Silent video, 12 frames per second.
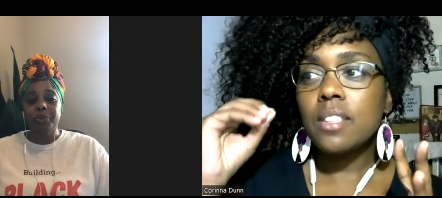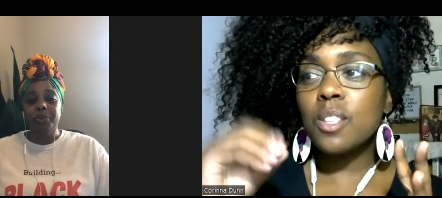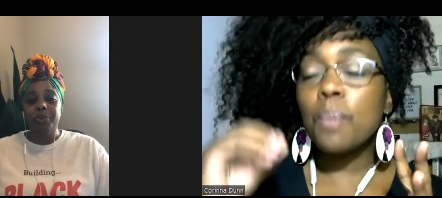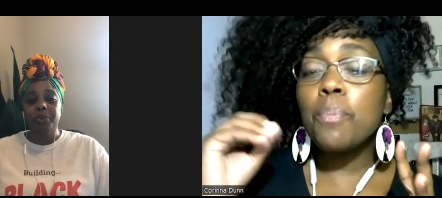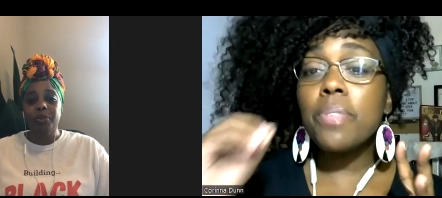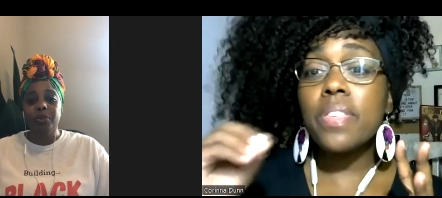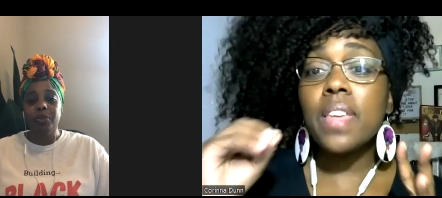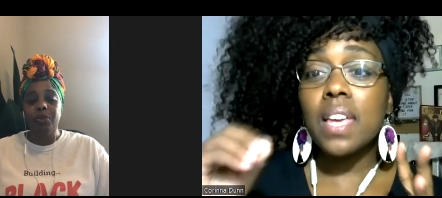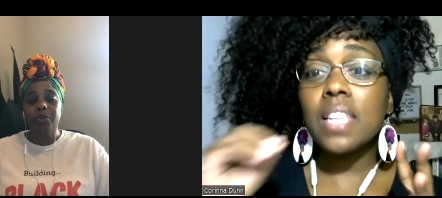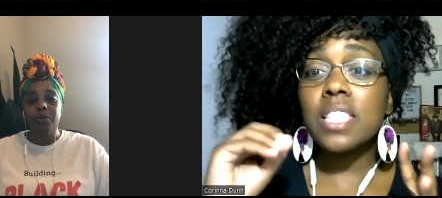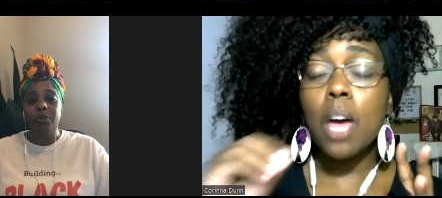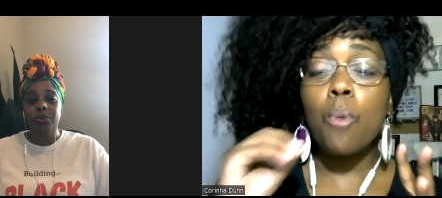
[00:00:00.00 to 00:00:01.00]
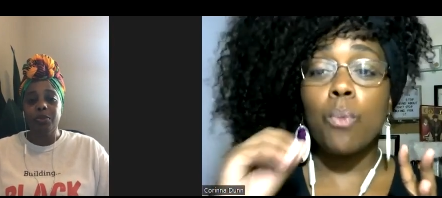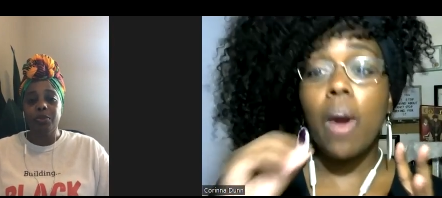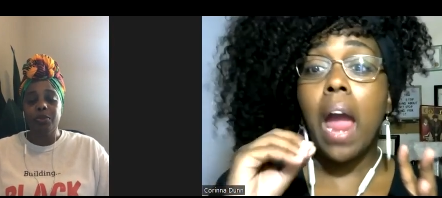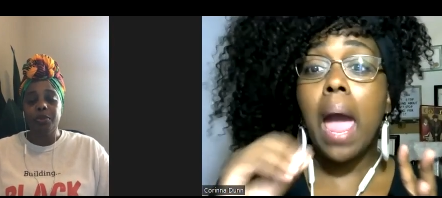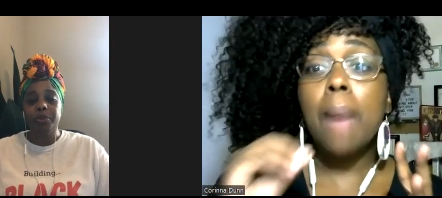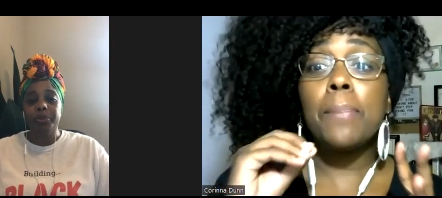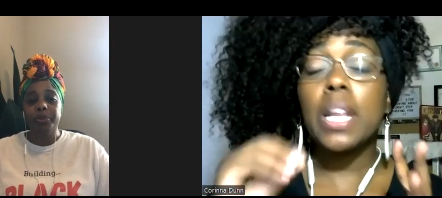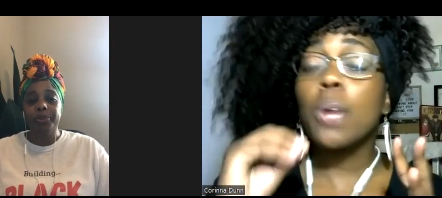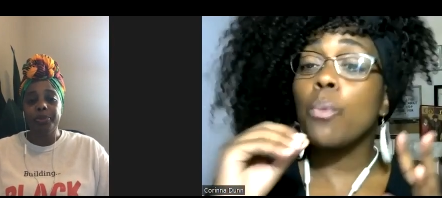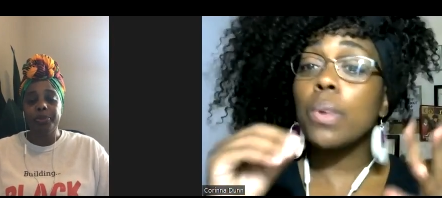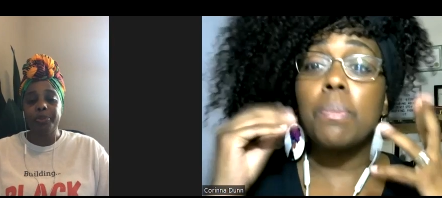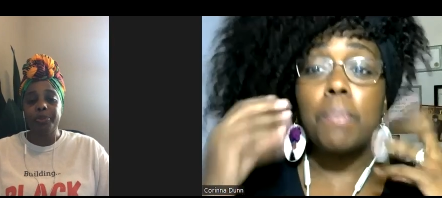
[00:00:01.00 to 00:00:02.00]
Speaker 1: some things that were
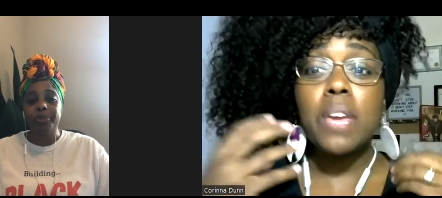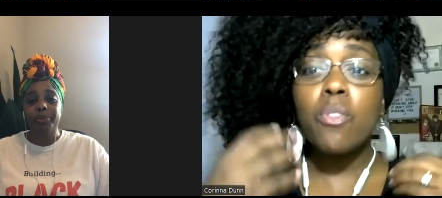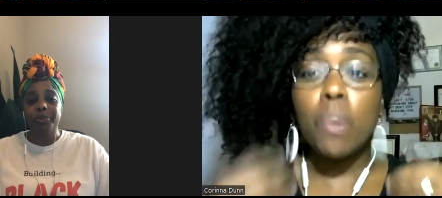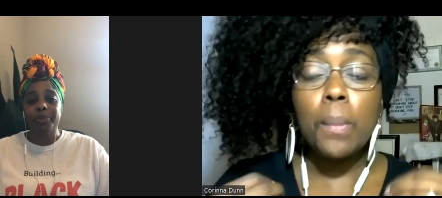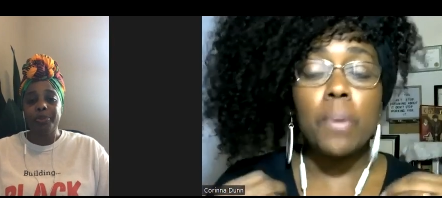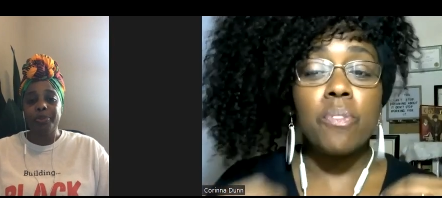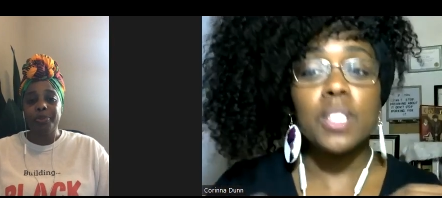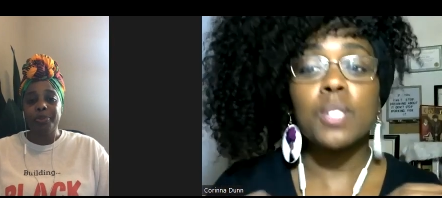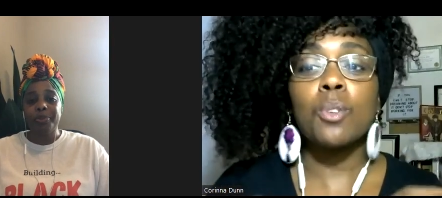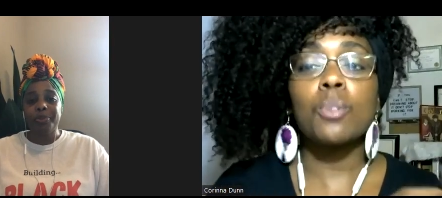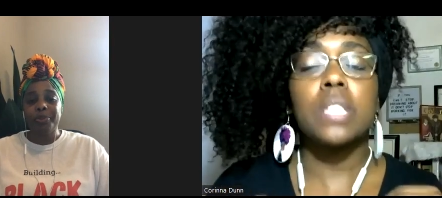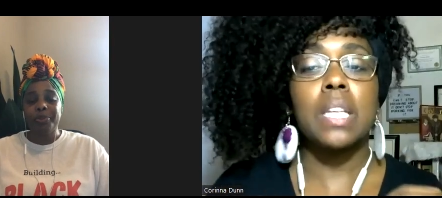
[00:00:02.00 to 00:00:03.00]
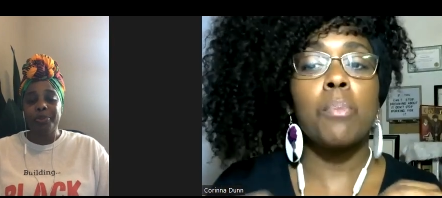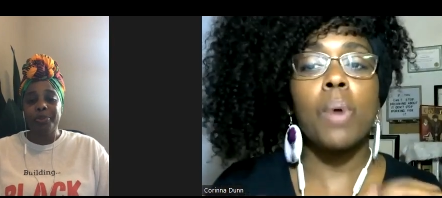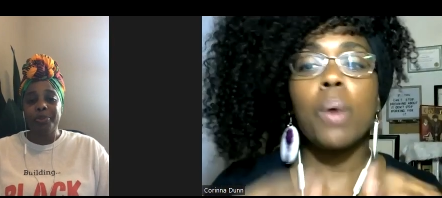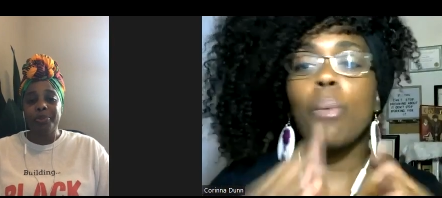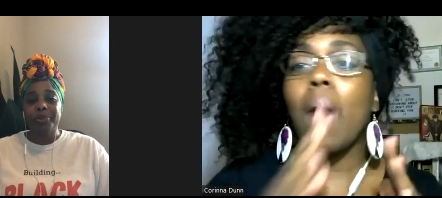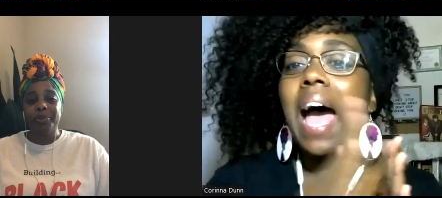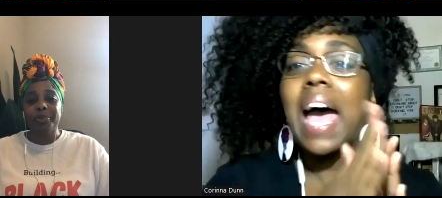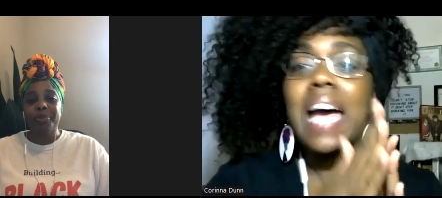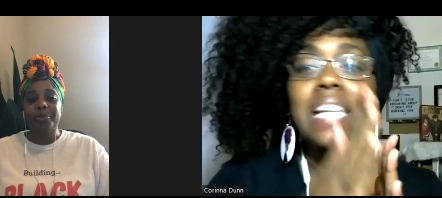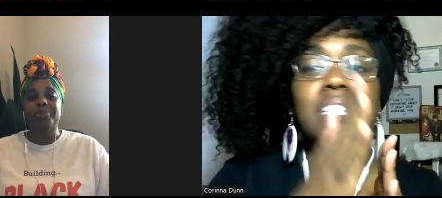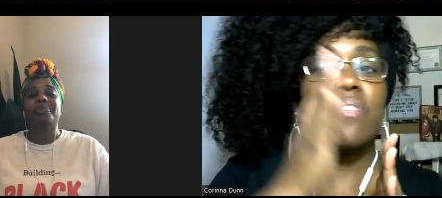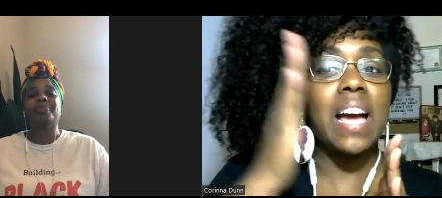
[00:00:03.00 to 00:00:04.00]
happening with me from a physical standpoint where
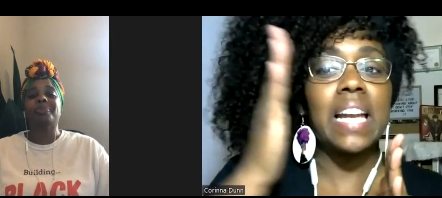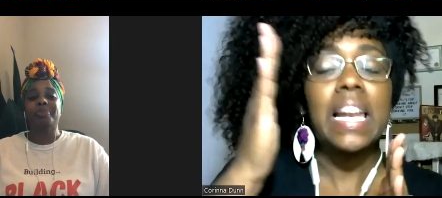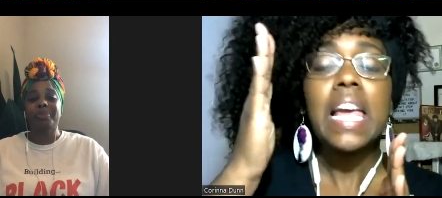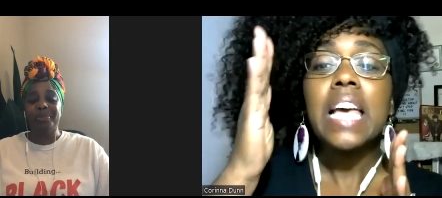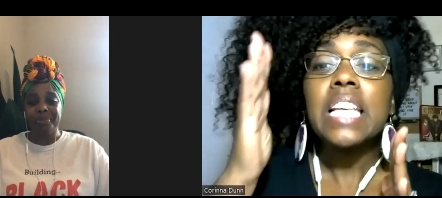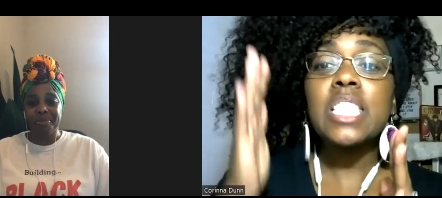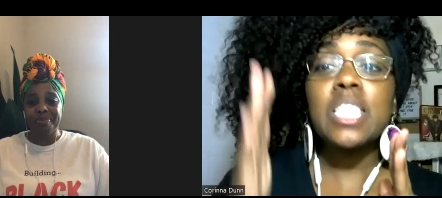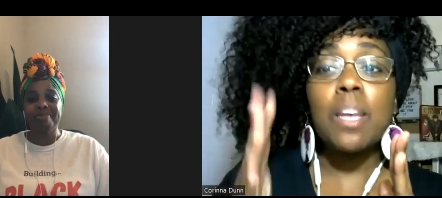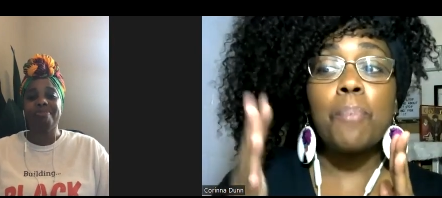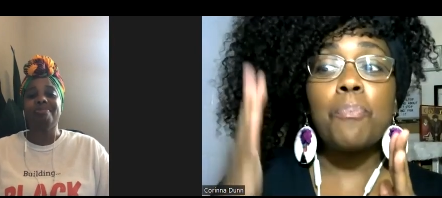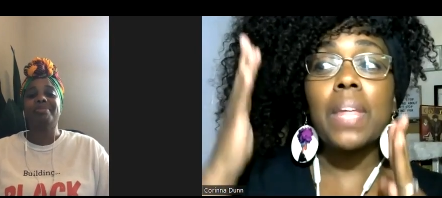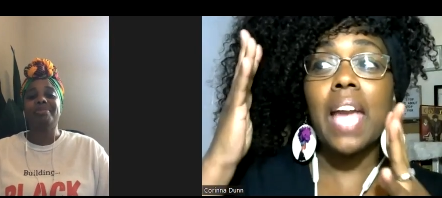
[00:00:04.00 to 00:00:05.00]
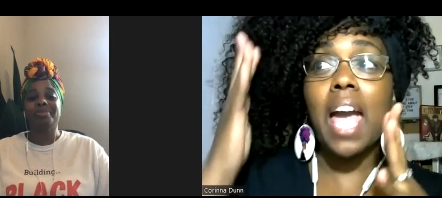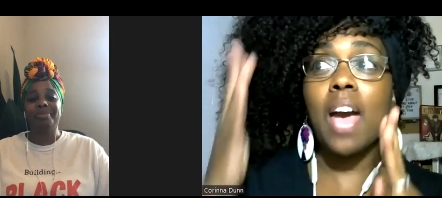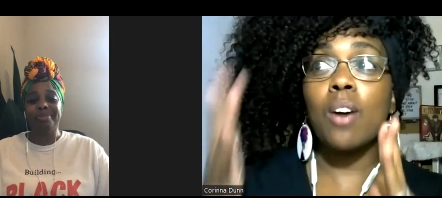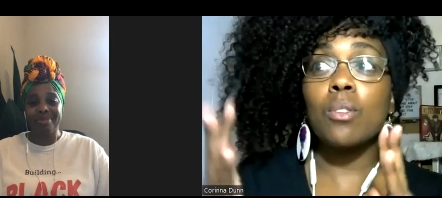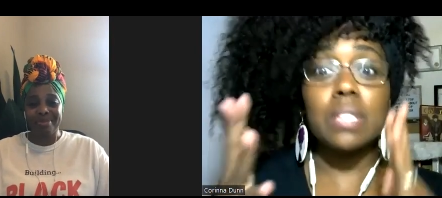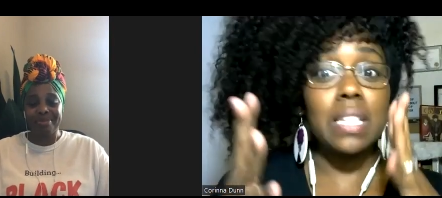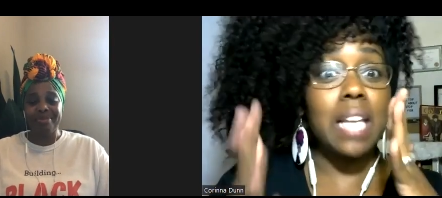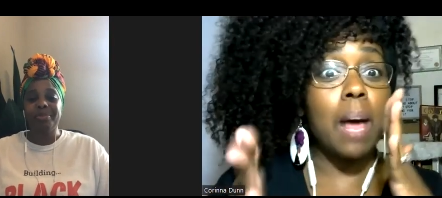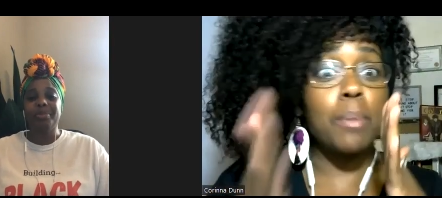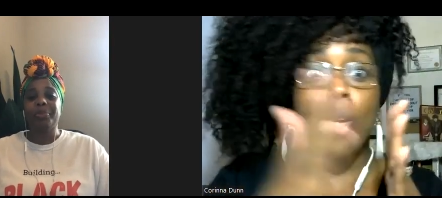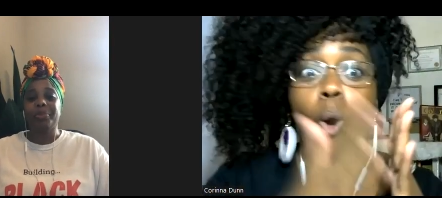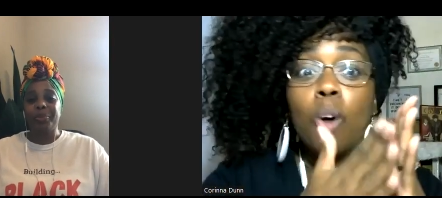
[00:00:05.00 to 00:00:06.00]
I had to find something else.
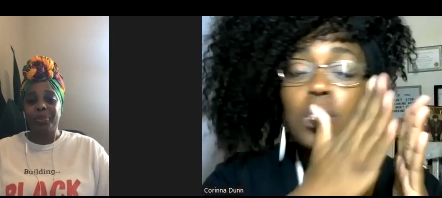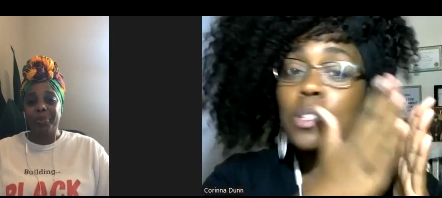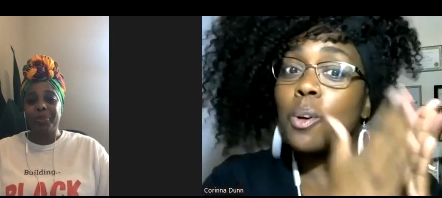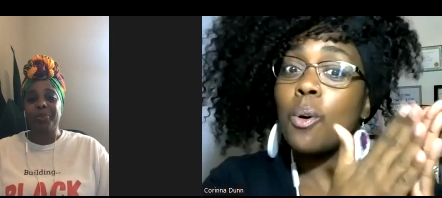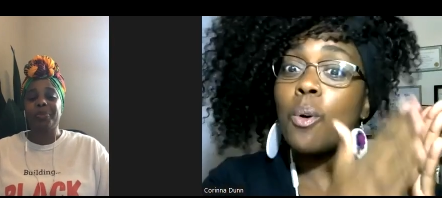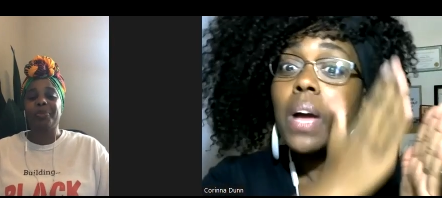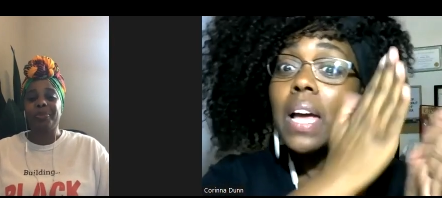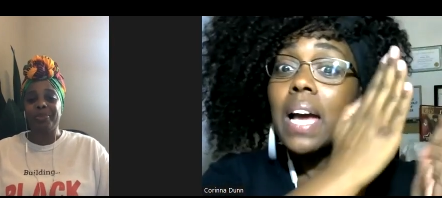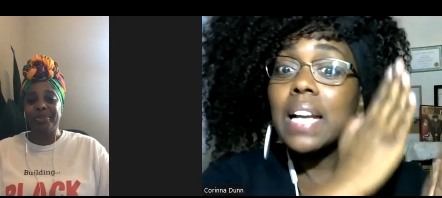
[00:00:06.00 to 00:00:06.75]
And I was also